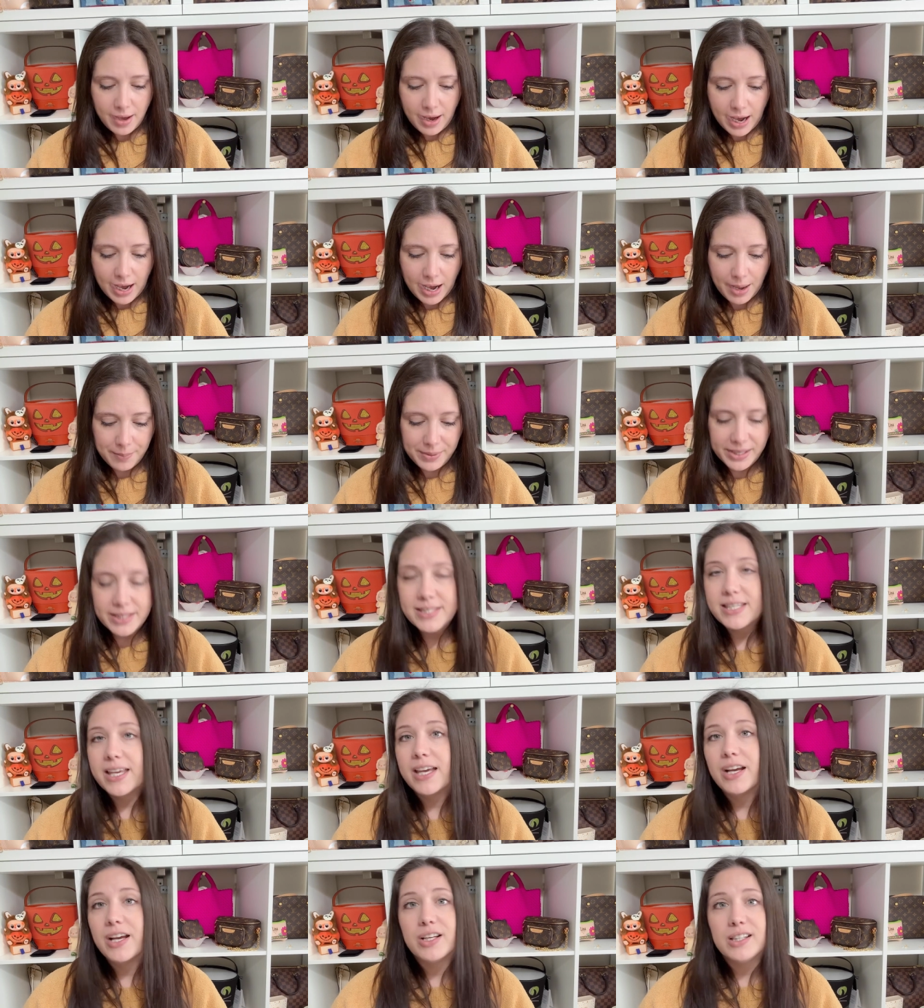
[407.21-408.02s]
Um, it's
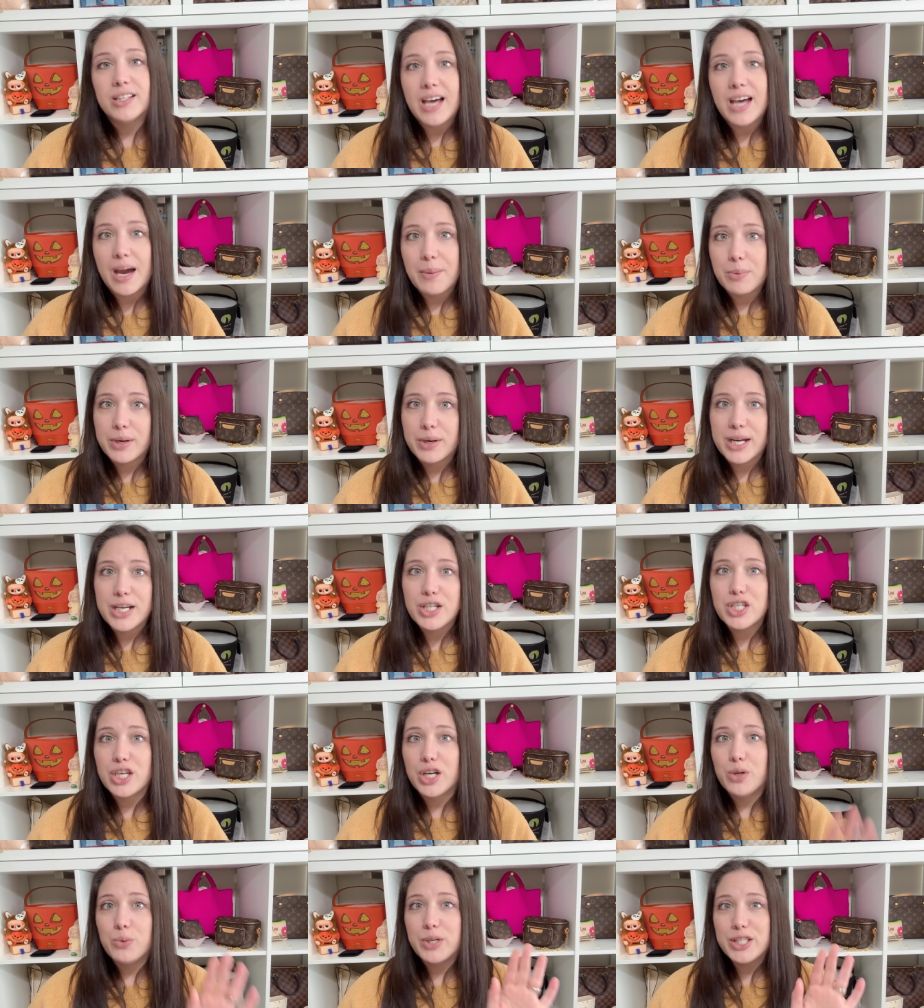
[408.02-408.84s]
a
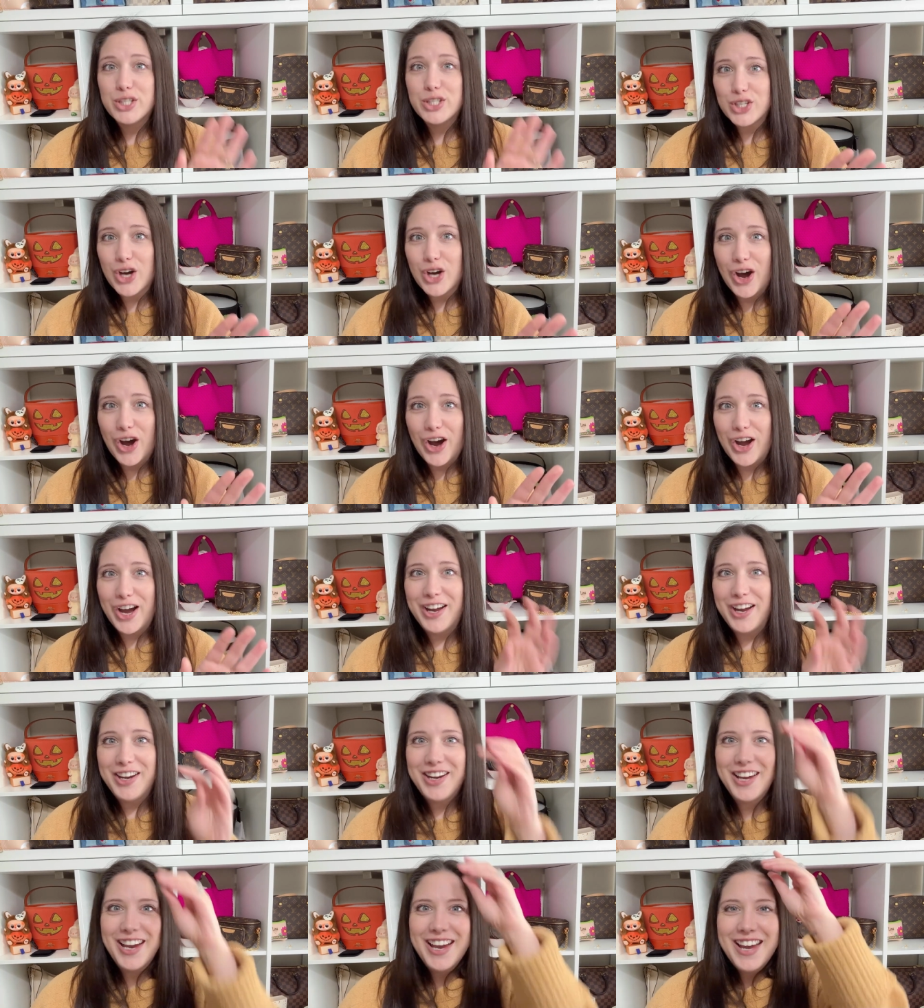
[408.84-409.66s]
collaboration with
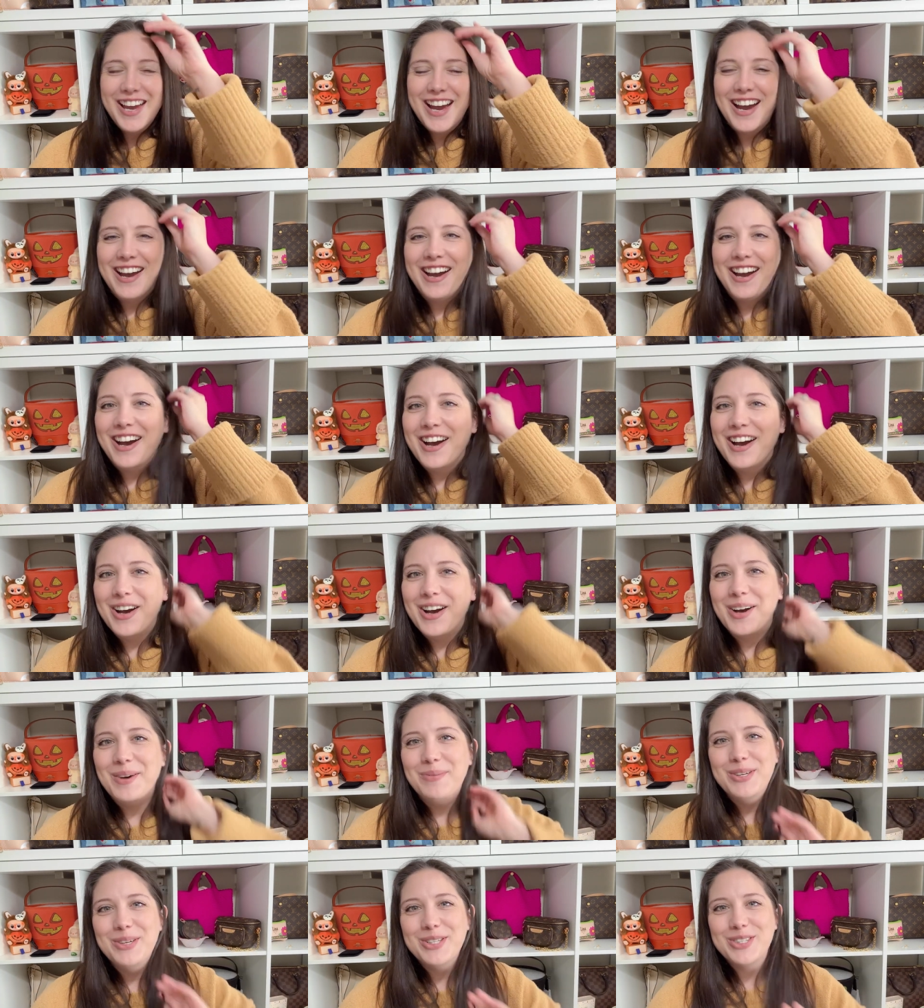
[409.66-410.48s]
Dawn.
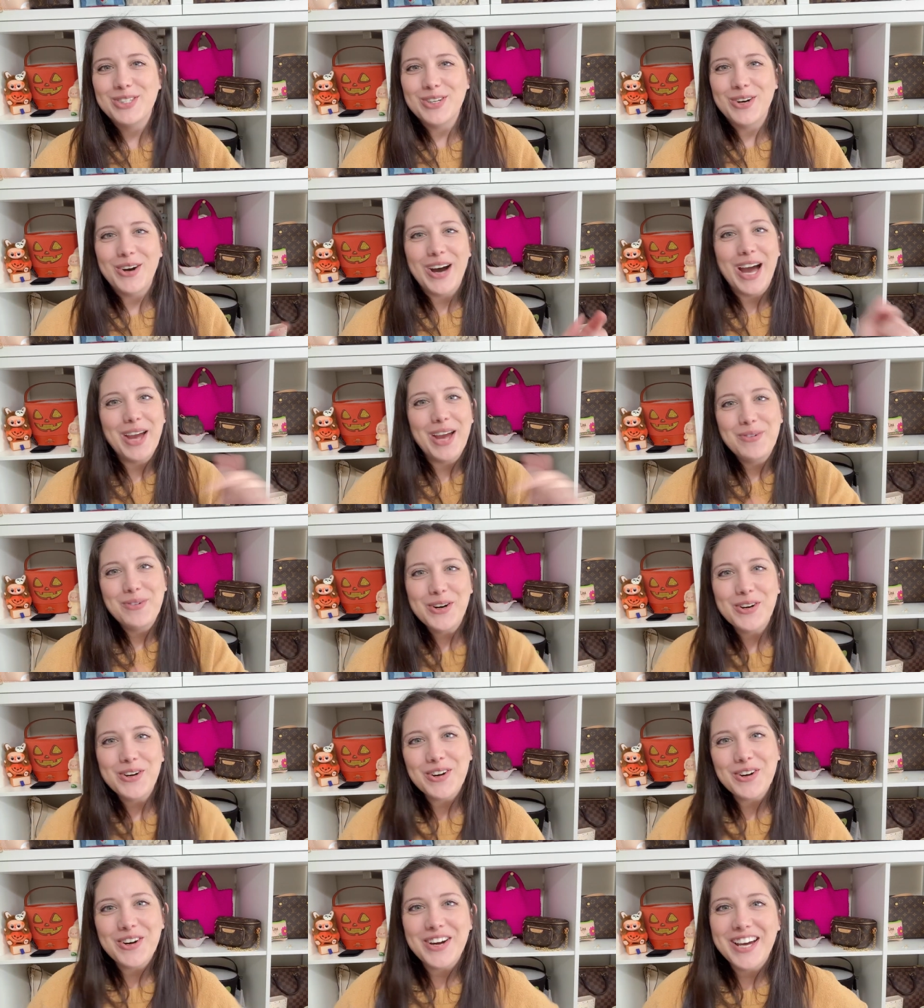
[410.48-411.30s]
Um, so I
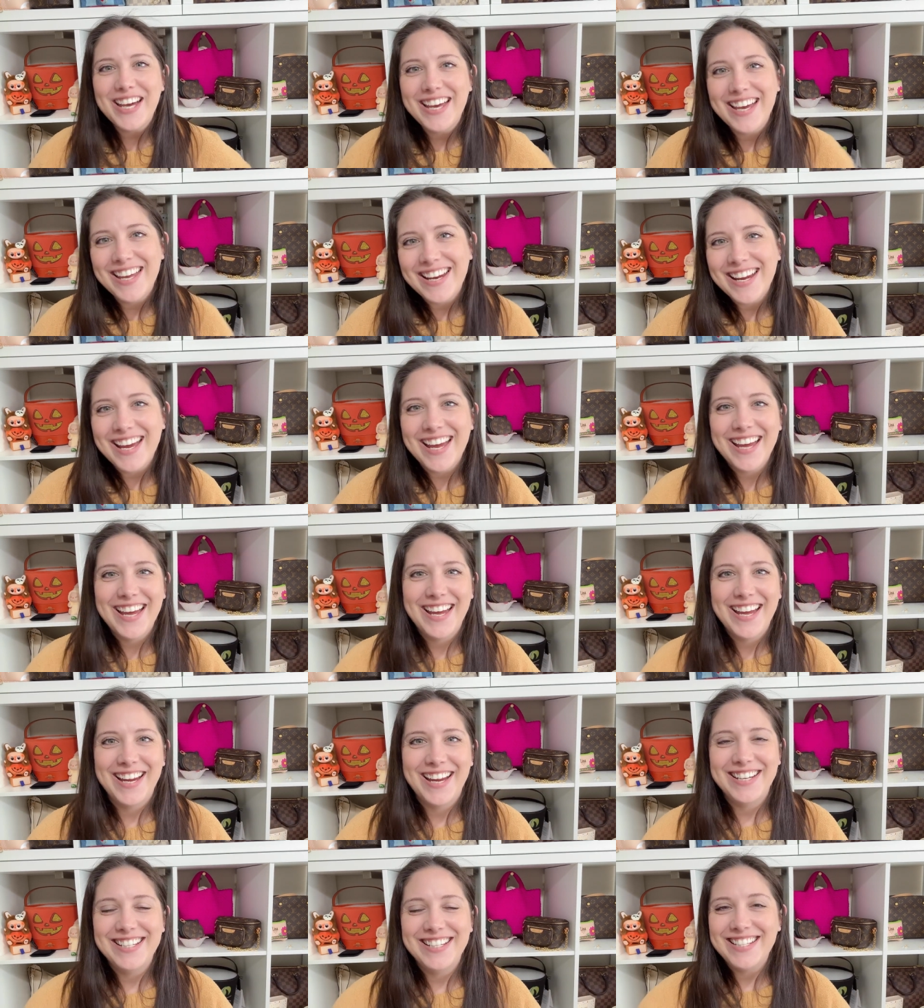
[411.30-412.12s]
will go ahead
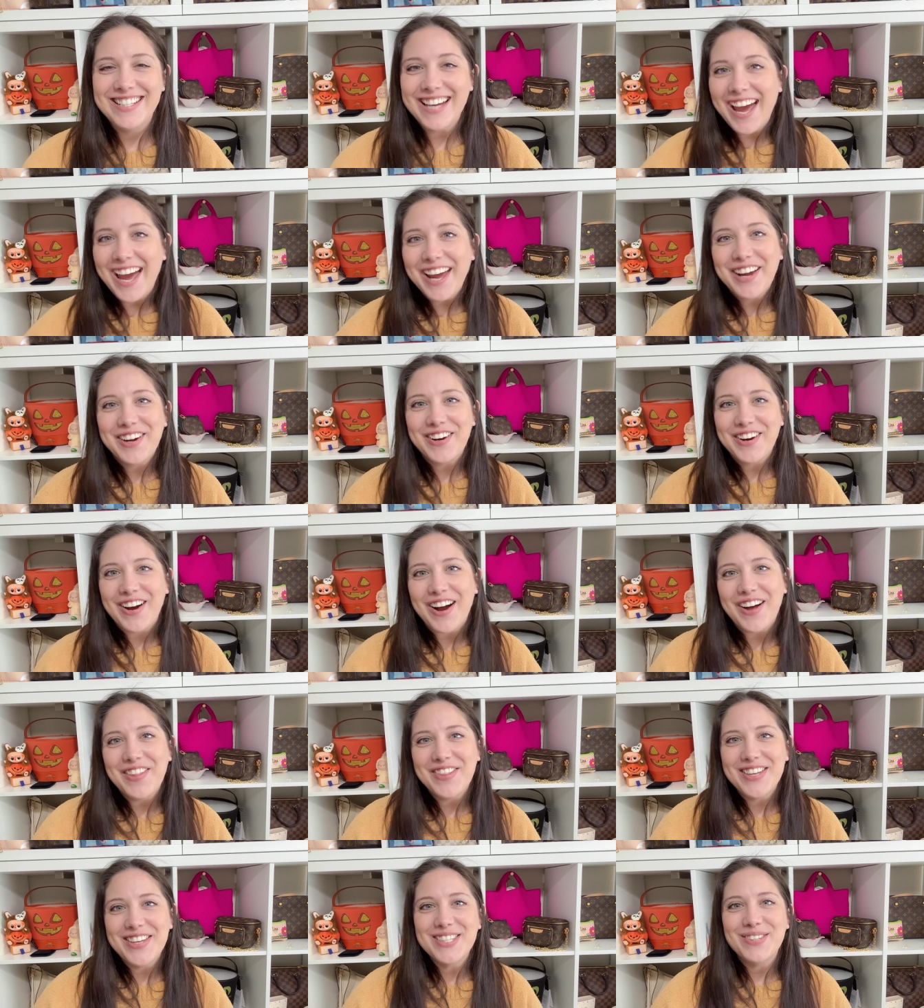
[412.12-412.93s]
and tag her
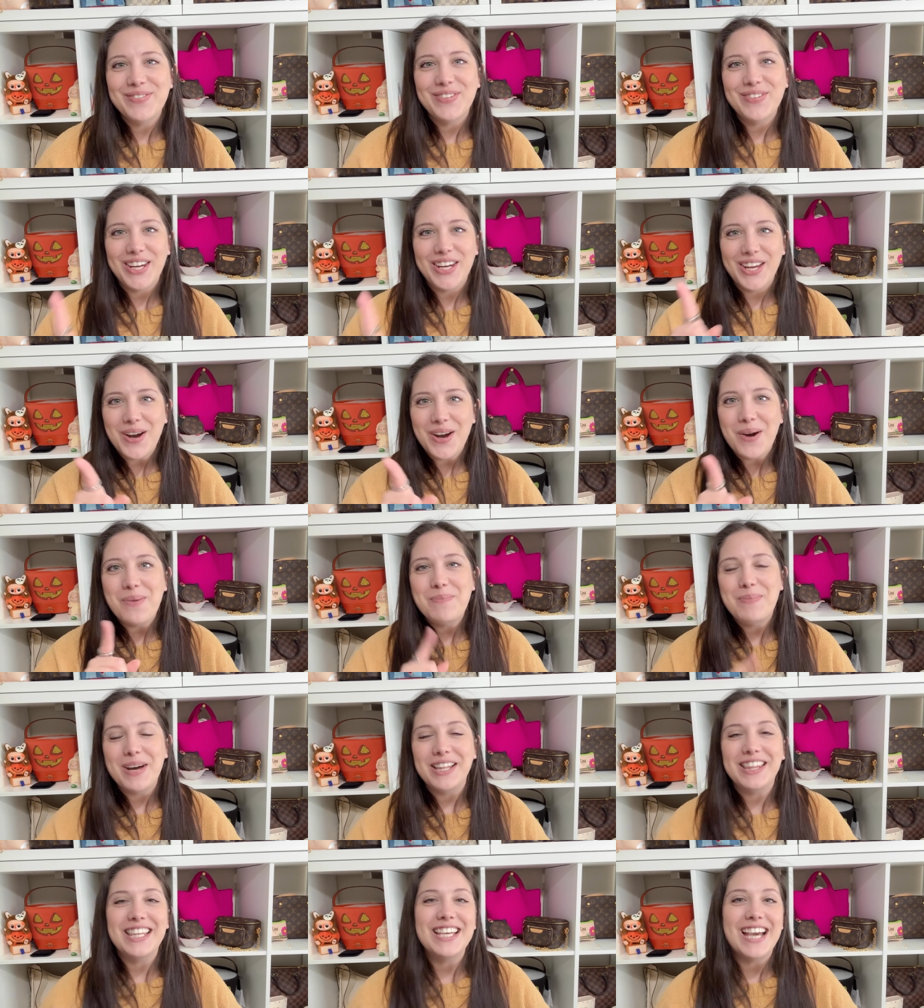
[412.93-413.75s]
on this video,
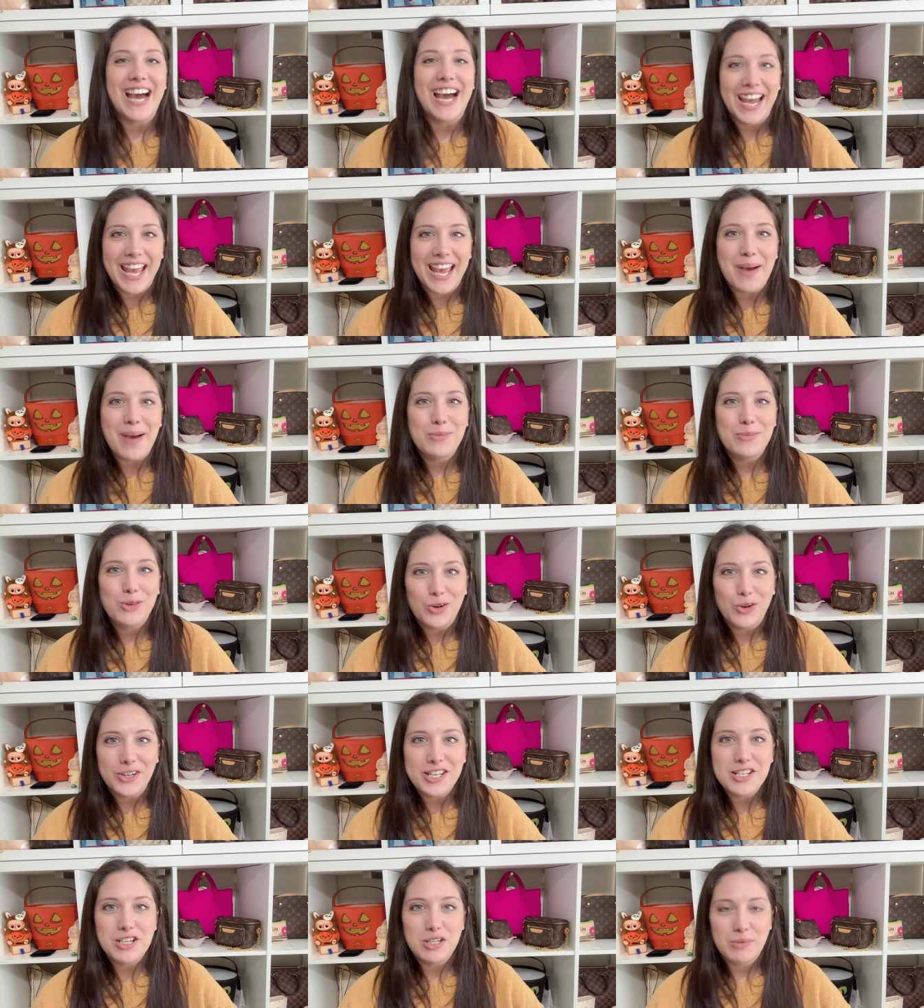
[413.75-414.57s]
but th I am
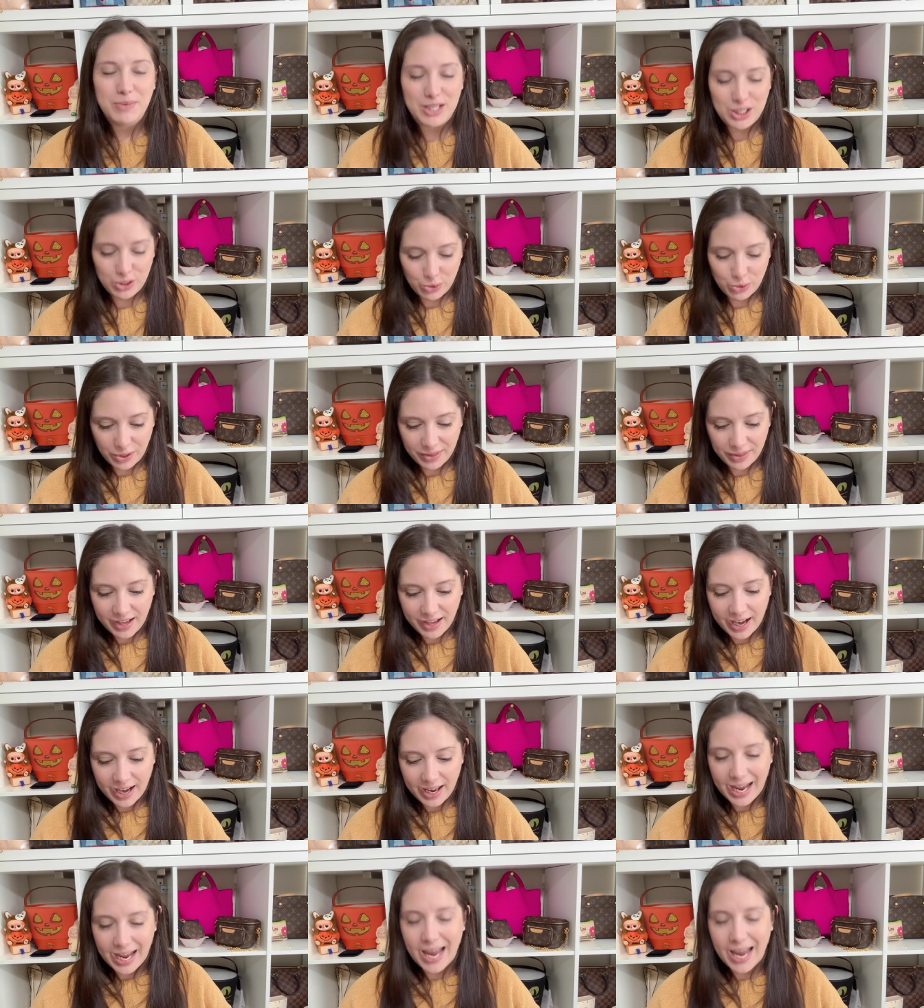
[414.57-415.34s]
going to be doing that.